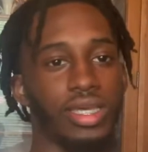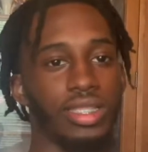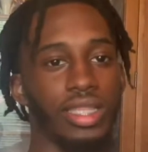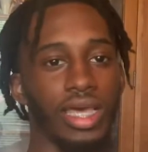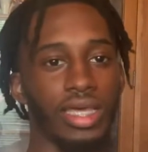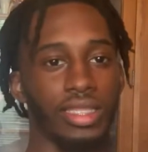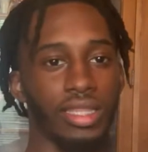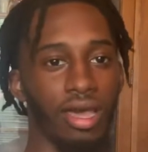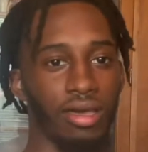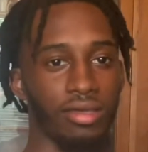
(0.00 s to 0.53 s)

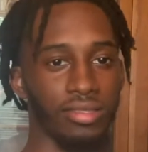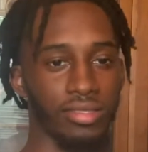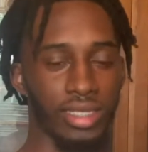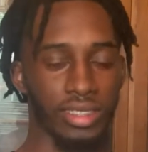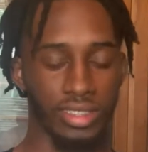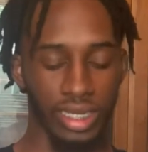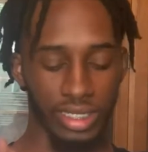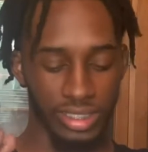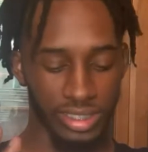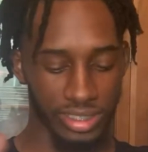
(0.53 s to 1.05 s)
Like,
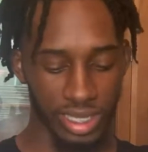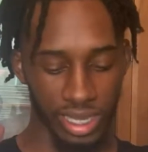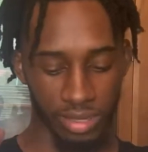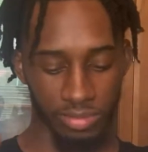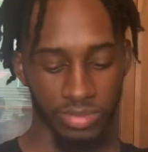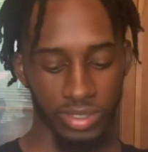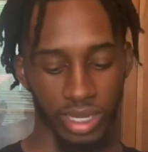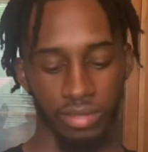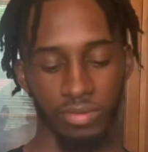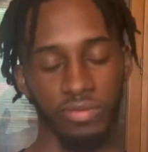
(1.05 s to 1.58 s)
that's not the
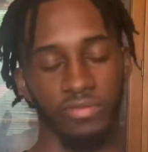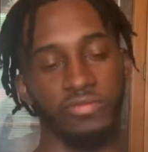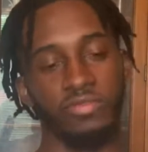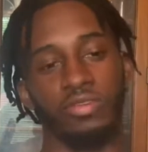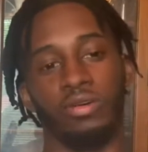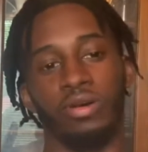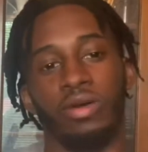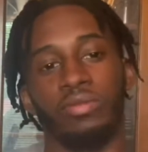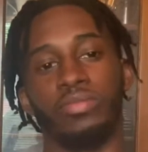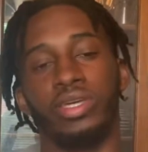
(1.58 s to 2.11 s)
same type, if you
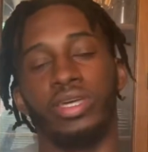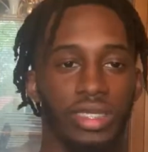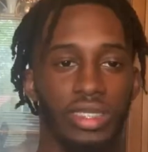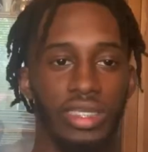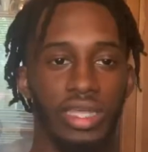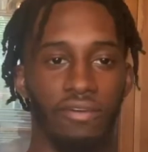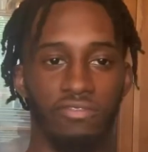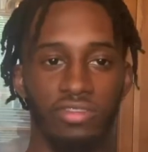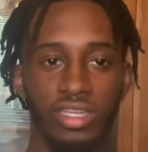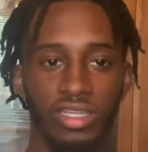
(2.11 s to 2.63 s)
know what I mean. It
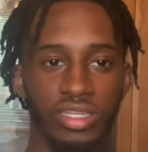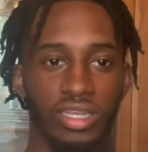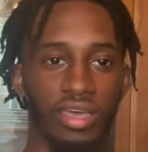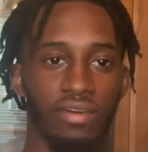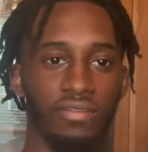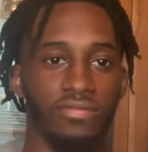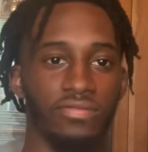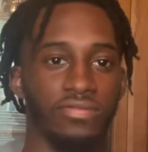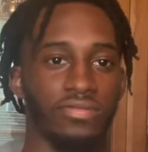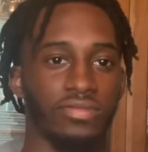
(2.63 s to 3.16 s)
definitely doesn't
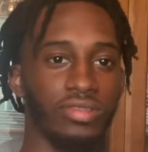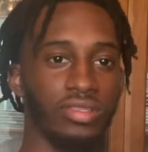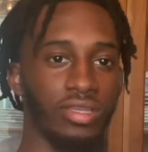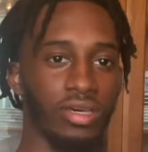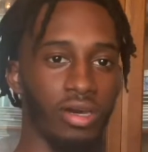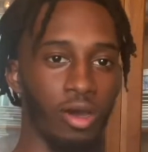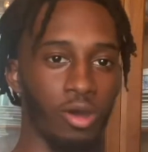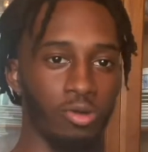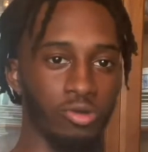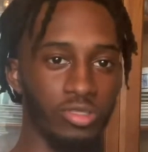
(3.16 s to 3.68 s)
have
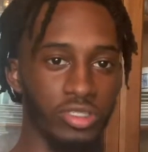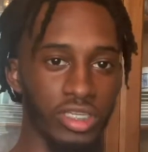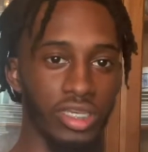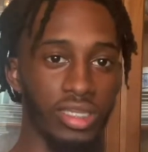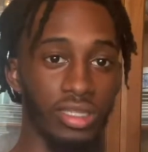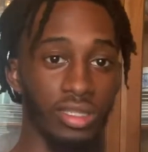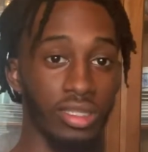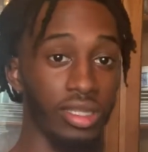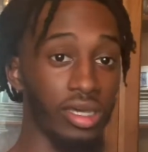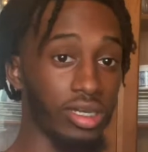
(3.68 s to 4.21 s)
the OG
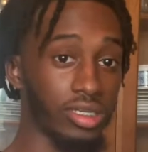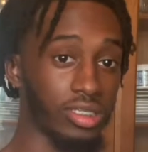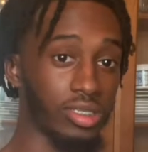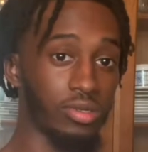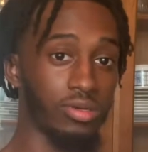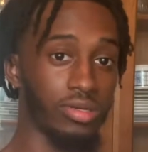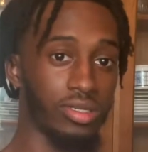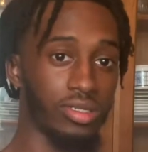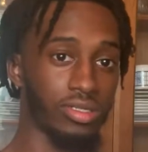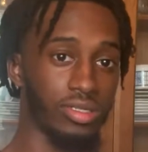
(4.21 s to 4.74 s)
look
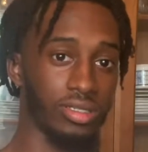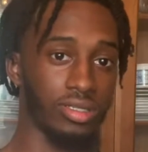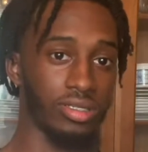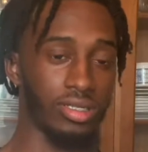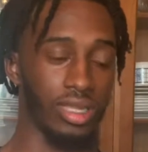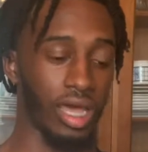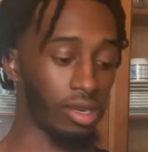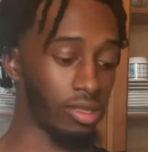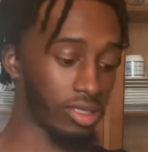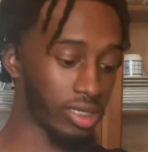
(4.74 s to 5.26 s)
to it,
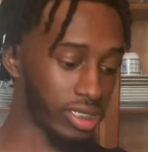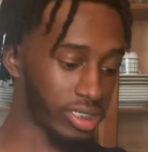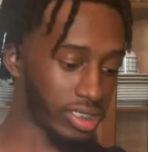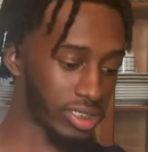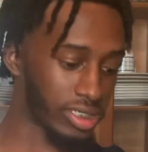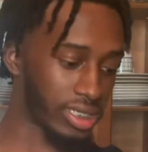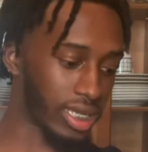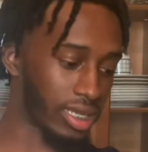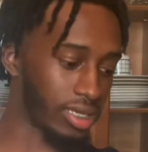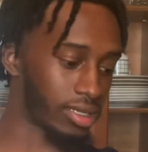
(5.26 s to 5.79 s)
not only because
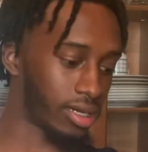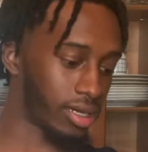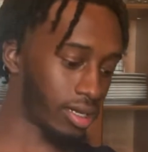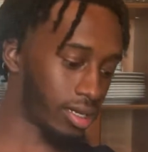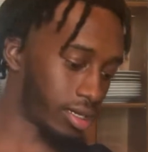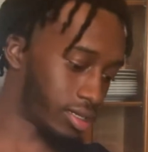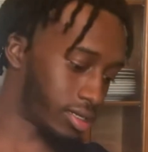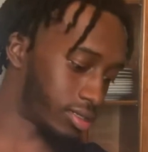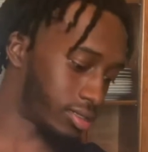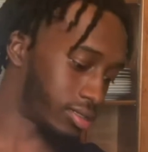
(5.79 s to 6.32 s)
it's not
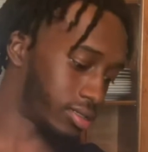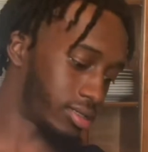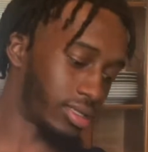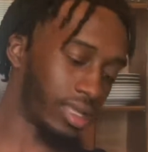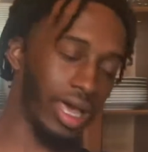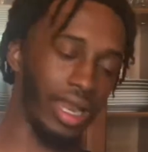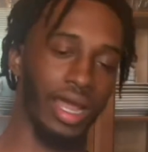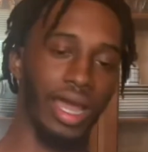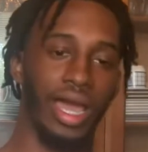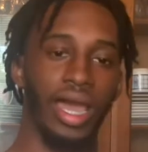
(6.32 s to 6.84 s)

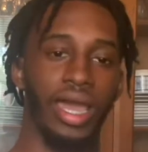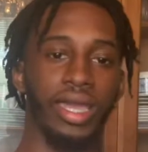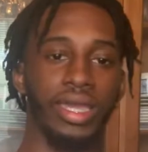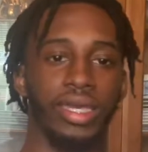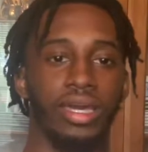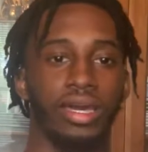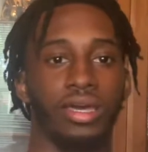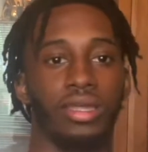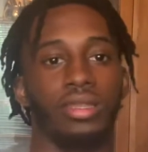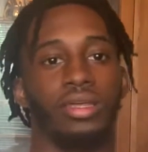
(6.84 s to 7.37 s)
a high
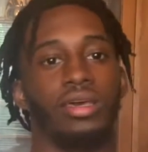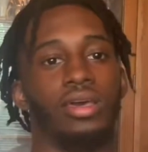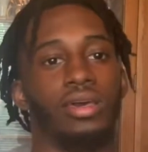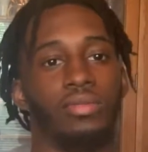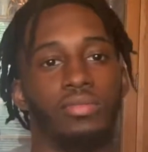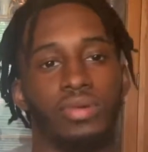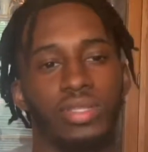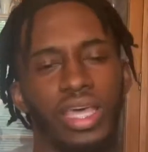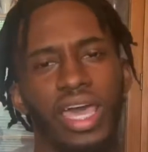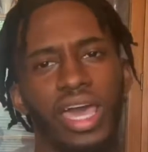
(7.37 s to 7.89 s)
cut,
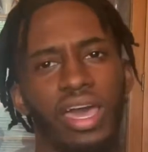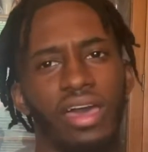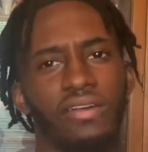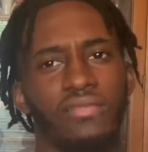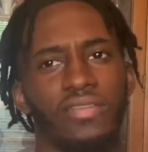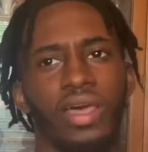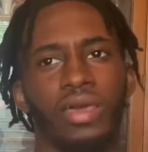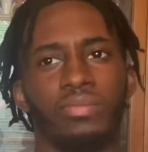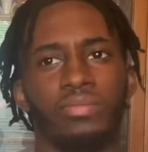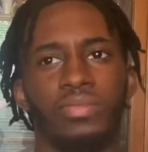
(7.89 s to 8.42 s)
but they have
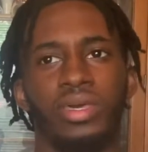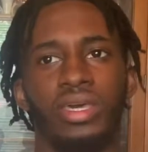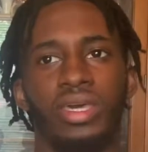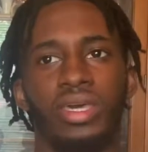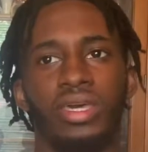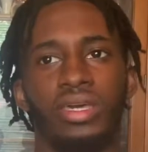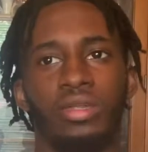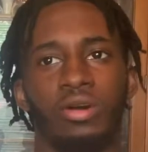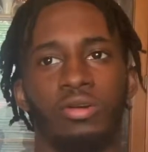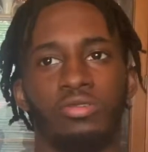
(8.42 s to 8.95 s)
like
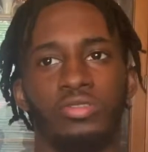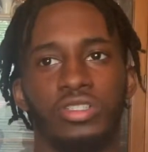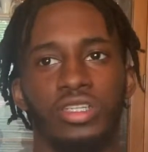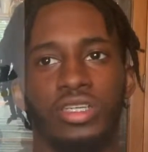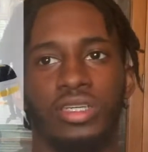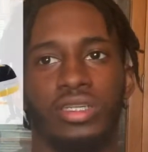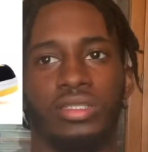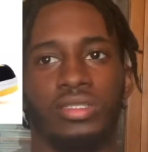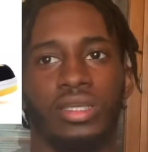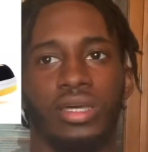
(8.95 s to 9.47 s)
mid
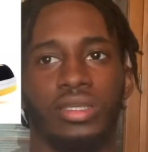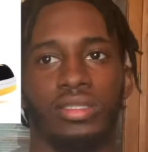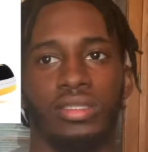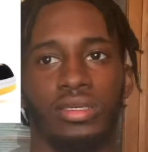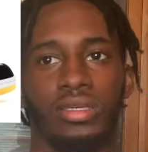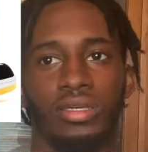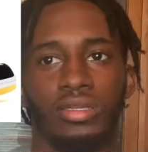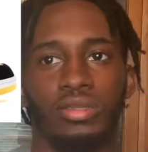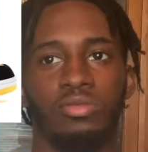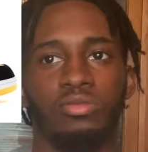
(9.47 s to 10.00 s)
OGs, like
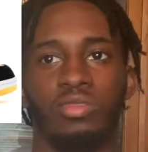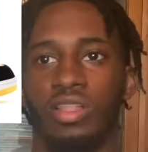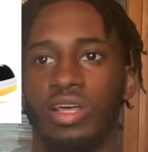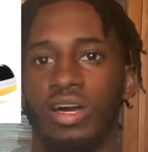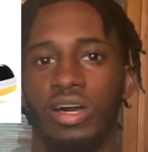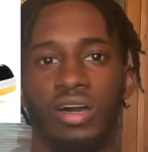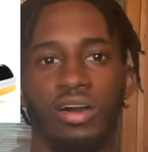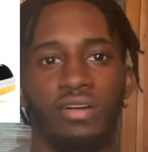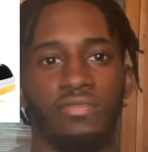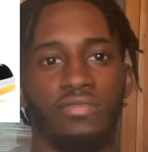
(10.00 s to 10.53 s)
the New
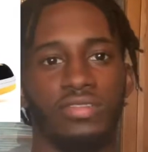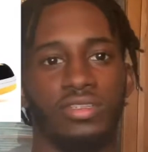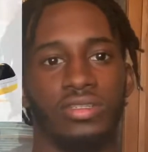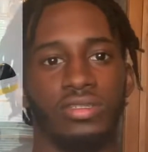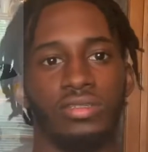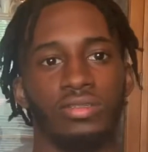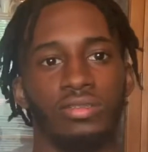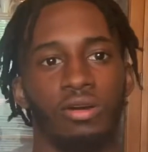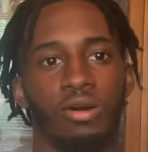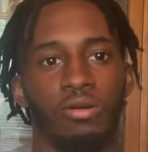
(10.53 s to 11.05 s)
Loves
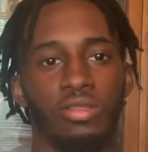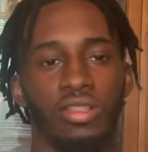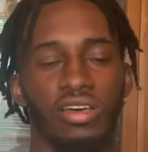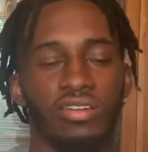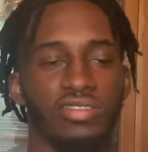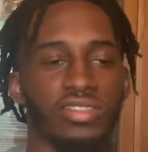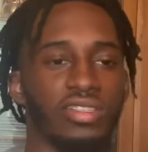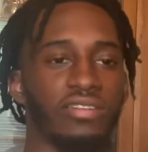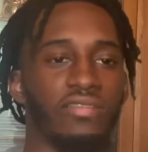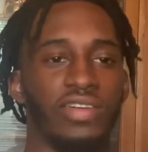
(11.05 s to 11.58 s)
and Old
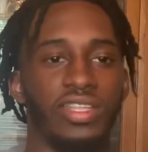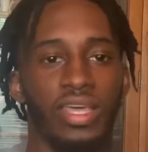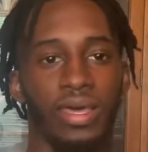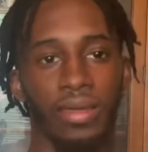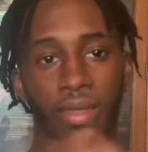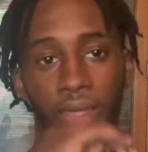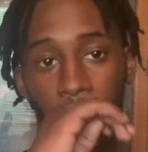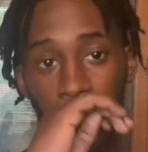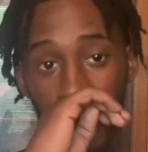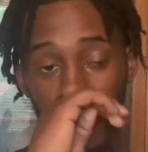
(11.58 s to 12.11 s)
Loves and stuff like
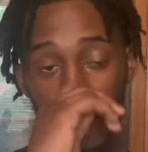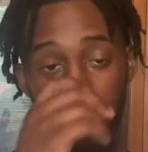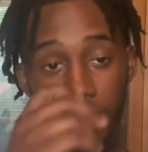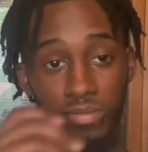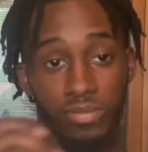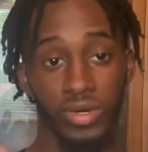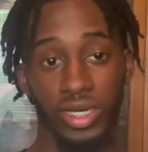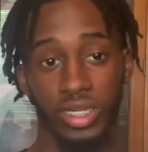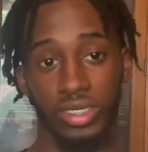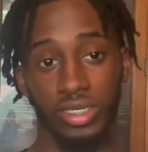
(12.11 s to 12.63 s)
that.
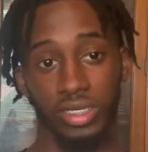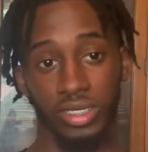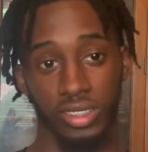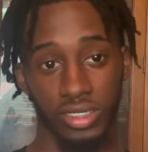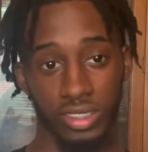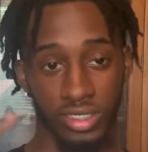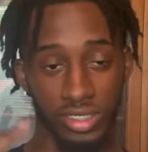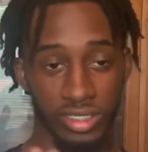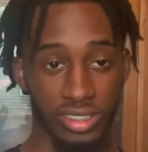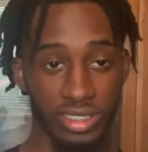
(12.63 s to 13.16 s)
But
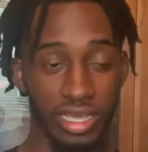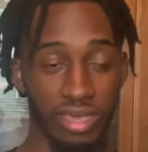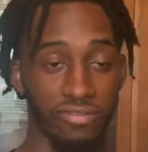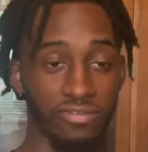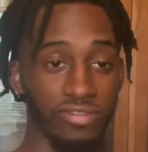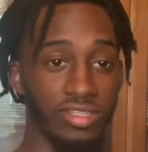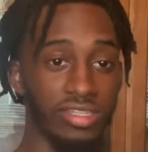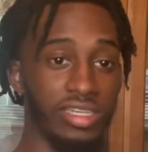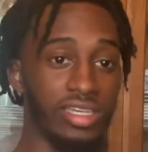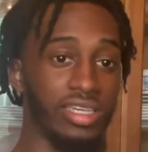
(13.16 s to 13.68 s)

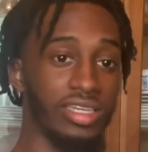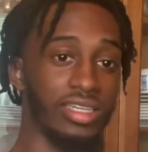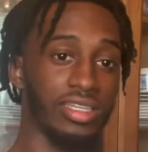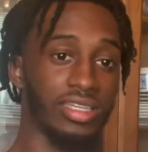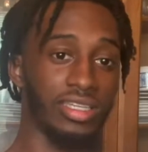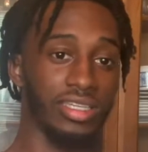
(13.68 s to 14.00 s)
definitely